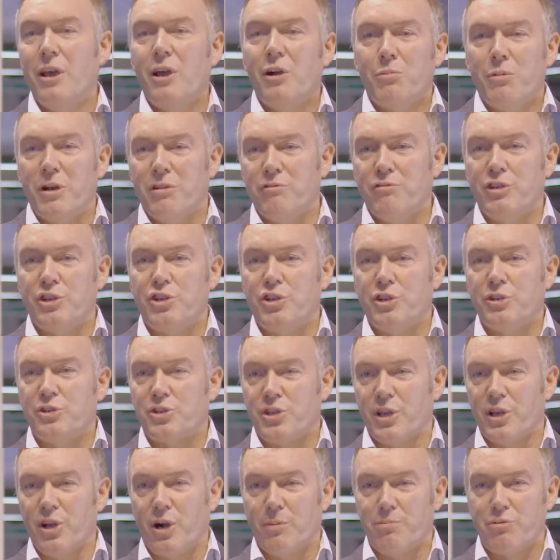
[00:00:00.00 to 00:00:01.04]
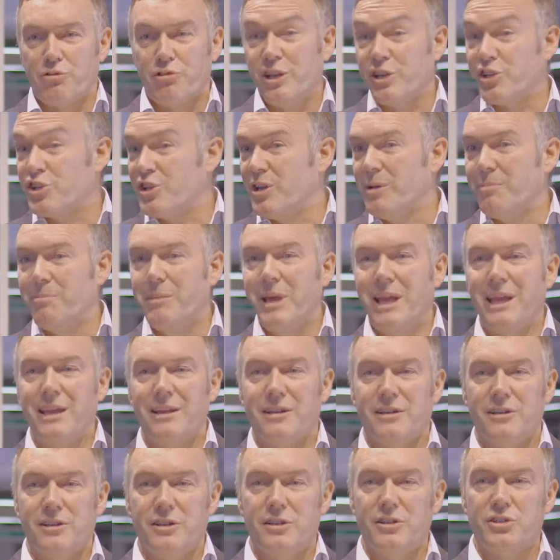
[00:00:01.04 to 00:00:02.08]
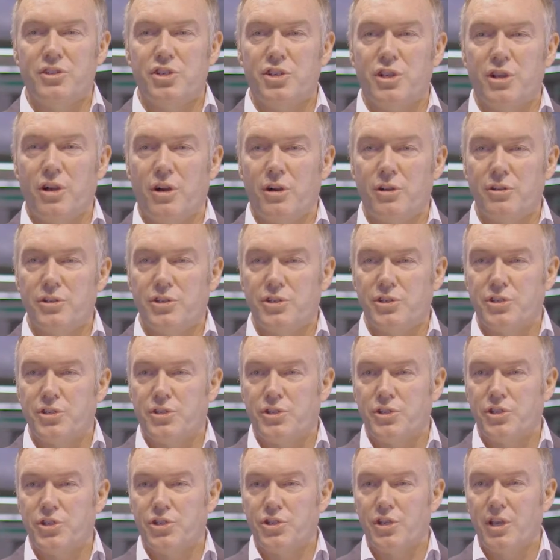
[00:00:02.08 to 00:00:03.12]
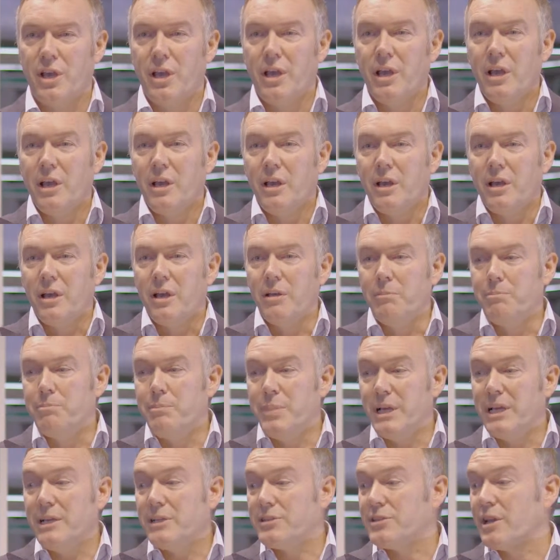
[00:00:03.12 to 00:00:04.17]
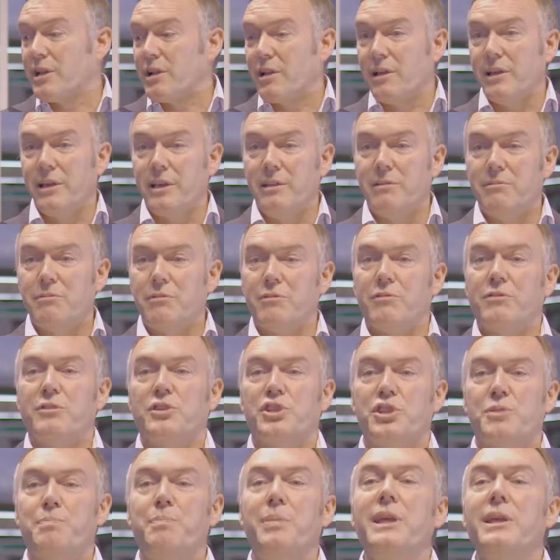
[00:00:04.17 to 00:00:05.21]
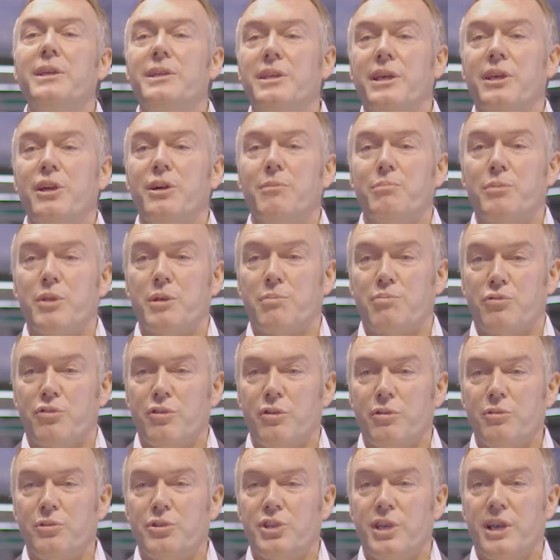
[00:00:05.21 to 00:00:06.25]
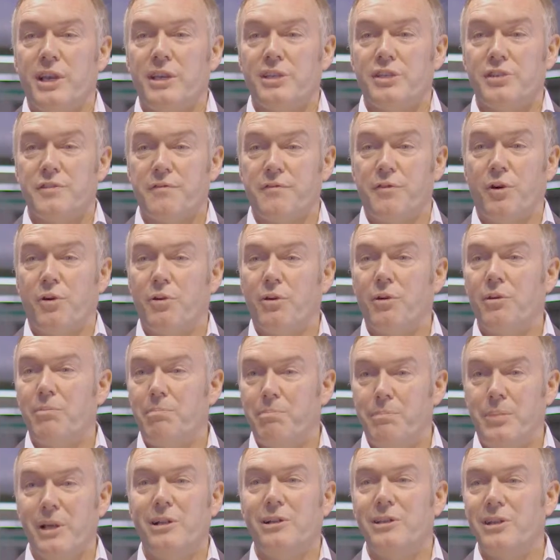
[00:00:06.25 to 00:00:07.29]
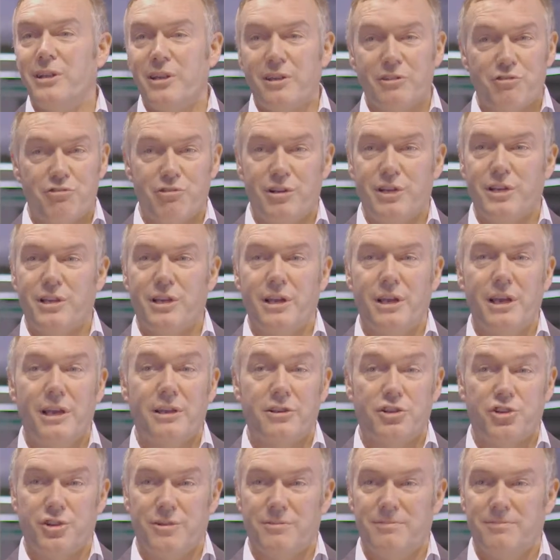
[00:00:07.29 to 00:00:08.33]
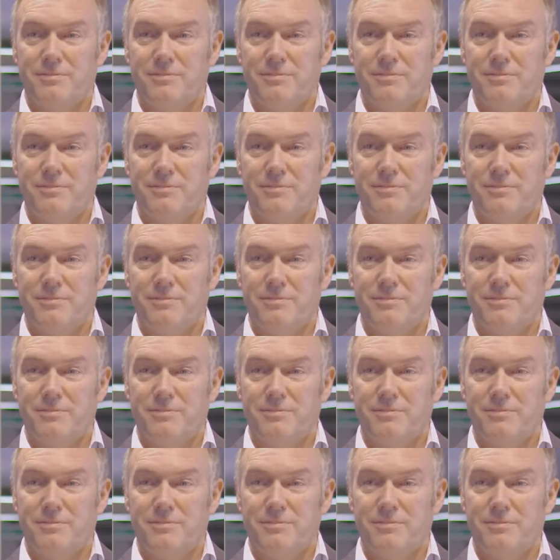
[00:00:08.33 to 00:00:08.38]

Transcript: We're reducing operation and maintenance costs and basically speeding up the process for building a grid connection.